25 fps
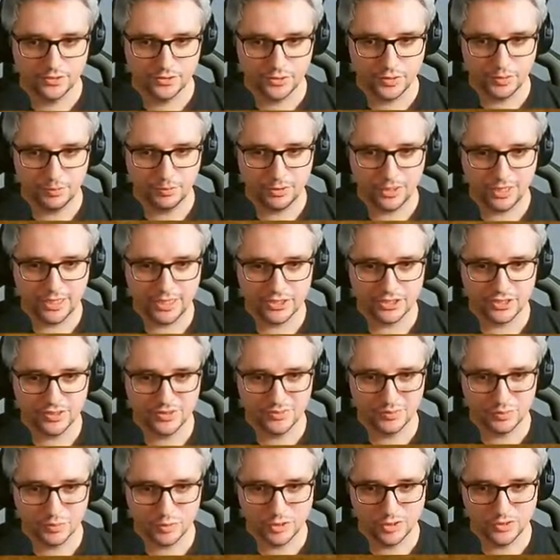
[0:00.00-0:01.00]

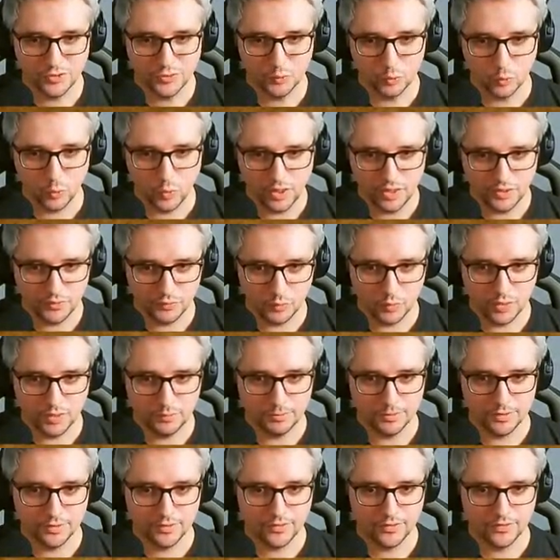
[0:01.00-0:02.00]
Tribulation World 1
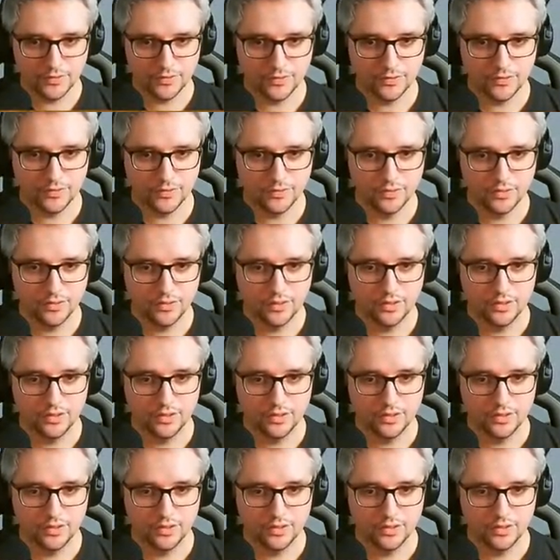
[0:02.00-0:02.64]
weapons,